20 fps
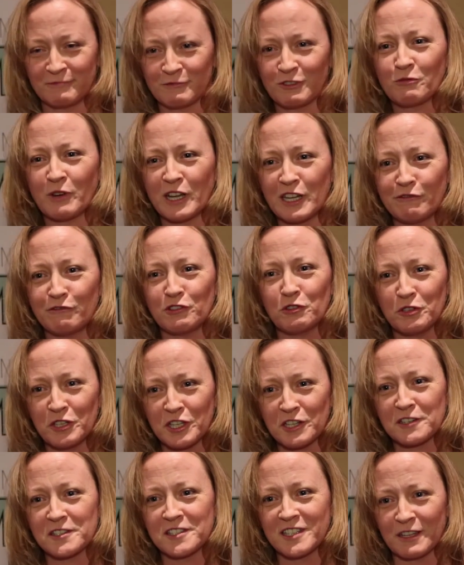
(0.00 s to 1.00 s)
quite a few
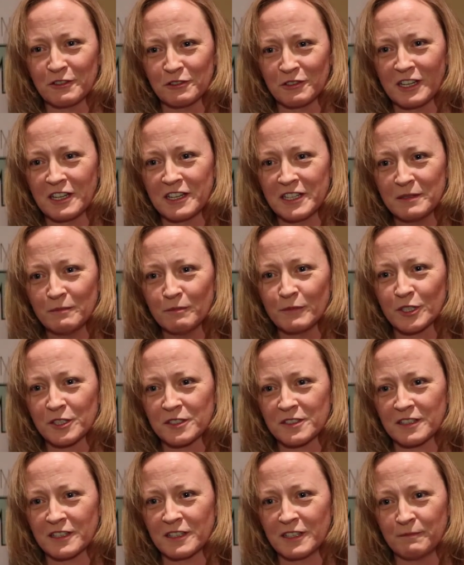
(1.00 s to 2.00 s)
years down the line,
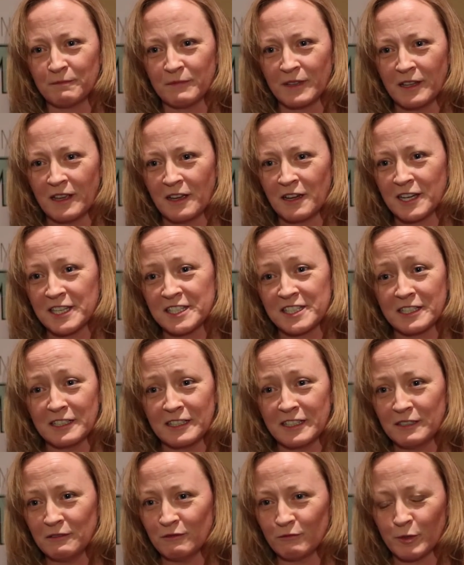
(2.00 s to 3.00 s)
but
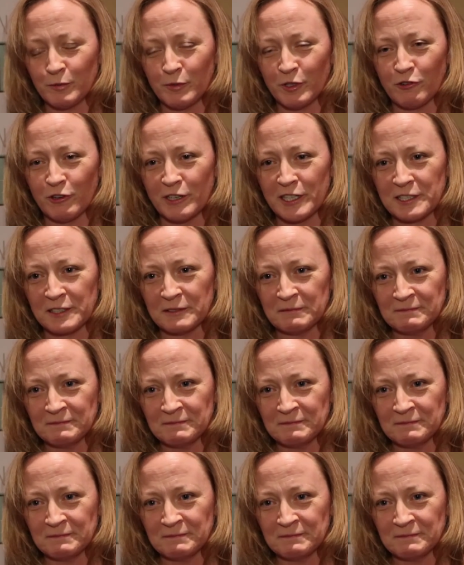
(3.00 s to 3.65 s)
ideally it would be great.